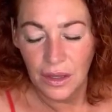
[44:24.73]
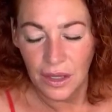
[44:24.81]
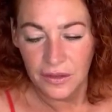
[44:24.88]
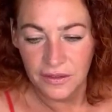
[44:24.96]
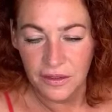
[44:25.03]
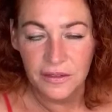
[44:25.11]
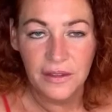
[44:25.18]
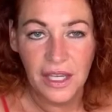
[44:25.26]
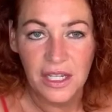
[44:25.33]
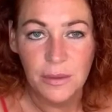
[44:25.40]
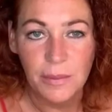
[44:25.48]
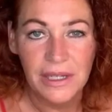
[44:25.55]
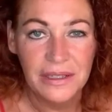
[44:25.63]

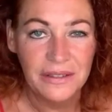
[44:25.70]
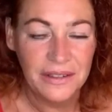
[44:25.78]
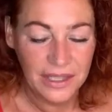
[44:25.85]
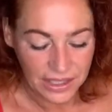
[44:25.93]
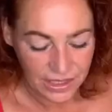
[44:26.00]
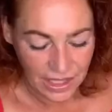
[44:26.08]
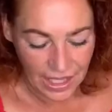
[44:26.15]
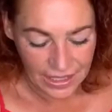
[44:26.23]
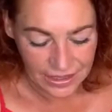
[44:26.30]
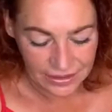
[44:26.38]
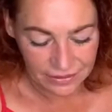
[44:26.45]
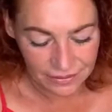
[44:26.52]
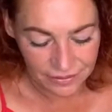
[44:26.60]
sustainability,
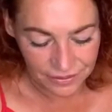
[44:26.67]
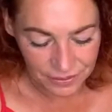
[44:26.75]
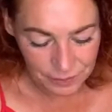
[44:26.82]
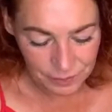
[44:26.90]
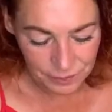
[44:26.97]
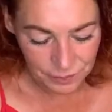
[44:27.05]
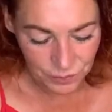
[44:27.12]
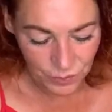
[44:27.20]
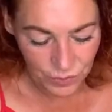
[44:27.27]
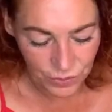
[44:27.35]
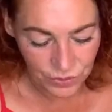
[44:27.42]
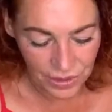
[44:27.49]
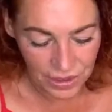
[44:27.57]
and
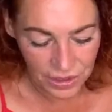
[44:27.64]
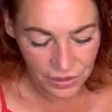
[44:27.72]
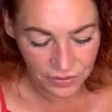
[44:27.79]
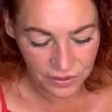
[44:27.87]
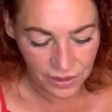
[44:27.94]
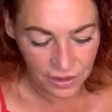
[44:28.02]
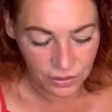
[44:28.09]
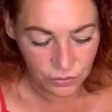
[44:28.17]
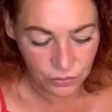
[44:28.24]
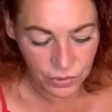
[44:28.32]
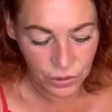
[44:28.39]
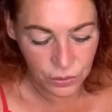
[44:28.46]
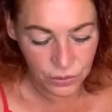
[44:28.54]
they're using
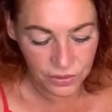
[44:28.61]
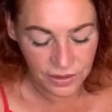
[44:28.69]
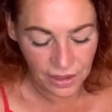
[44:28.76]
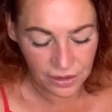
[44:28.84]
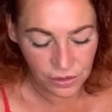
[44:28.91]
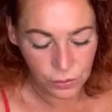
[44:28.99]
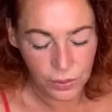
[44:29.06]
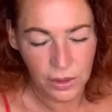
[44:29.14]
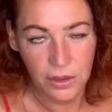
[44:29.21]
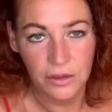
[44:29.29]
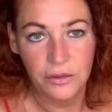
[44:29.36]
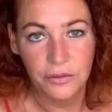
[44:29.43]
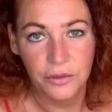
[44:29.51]
real
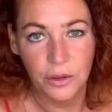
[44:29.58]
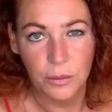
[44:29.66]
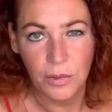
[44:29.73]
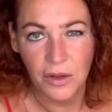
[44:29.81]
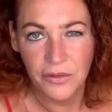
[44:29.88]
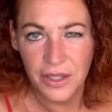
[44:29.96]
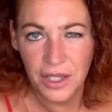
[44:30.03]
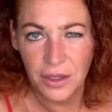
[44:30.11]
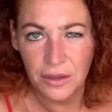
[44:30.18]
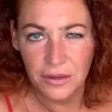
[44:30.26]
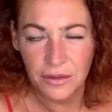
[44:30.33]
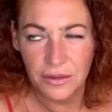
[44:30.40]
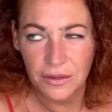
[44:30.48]
sandalwood from, I think
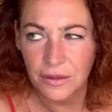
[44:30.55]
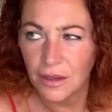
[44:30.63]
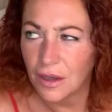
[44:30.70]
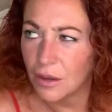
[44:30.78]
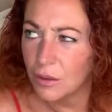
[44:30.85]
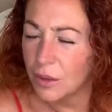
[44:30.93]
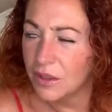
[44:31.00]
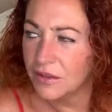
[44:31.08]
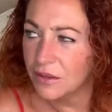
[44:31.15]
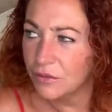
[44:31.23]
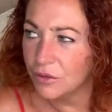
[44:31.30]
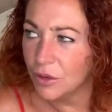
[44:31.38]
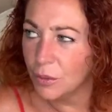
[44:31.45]
it's, where's
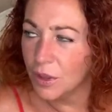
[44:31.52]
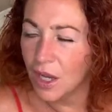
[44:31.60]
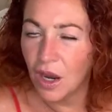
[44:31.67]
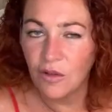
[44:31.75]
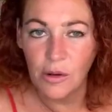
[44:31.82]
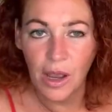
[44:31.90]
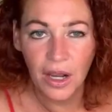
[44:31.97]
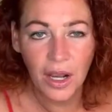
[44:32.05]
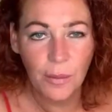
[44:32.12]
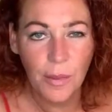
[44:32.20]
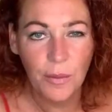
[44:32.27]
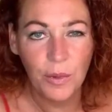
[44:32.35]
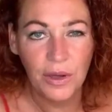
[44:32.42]
it from? I can't remember. I can't
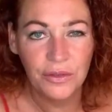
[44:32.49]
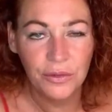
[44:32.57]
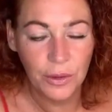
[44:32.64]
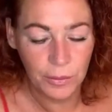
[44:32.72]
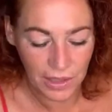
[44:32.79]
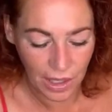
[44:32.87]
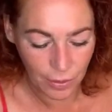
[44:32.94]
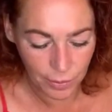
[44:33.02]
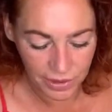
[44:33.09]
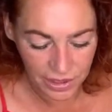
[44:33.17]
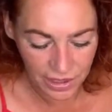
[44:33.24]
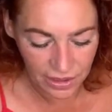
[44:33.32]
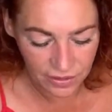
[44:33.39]
remember where it's from now, but
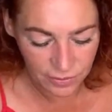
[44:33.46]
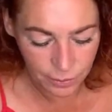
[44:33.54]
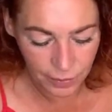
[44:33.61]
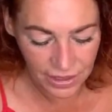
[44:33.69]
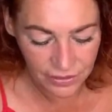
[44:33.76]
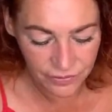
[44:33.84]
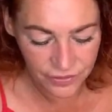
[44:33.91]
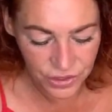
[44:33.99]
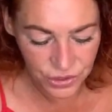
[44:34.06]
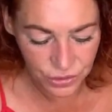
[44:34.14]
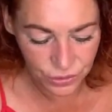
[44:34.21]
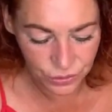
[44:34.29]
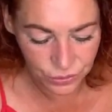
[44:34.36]
it is
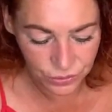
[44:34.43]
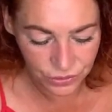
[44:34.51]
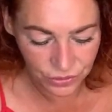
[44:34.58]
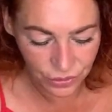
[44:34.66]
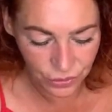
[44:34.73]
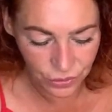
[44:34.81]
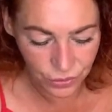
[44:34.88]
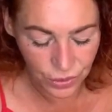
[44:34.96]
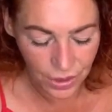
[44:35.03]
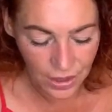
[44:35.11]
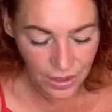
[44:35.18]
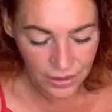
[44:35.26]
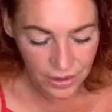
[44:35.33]
beneficial to
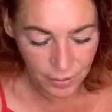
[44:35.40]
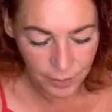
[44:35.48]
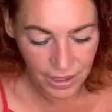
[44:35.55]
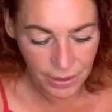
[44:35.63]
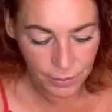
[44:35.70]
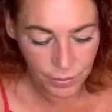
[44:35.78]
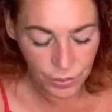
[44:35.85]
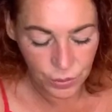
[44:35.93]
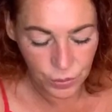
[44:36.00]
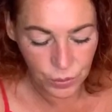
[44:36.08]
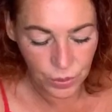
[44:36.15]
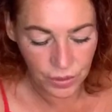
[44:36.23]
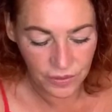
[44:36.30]
the
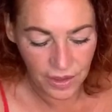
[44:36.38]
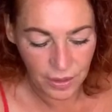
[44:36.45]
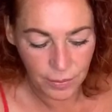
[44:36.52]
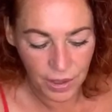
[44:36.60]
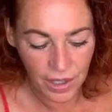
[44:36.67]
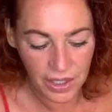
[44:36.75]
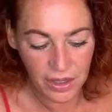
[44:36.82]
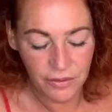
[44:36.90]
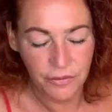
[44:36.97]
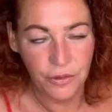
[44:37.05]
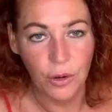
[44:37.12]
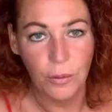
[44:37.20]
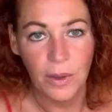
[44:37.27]
people who they buy it
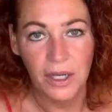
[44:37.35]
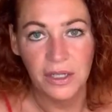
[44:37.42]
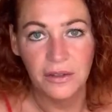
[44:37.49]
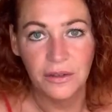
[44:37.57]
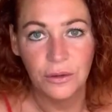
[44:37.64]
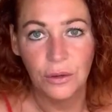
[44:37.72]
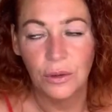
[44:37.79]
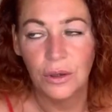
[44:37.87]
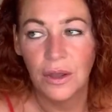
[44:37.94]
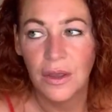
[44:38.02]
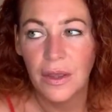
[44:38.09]
from, and it's not,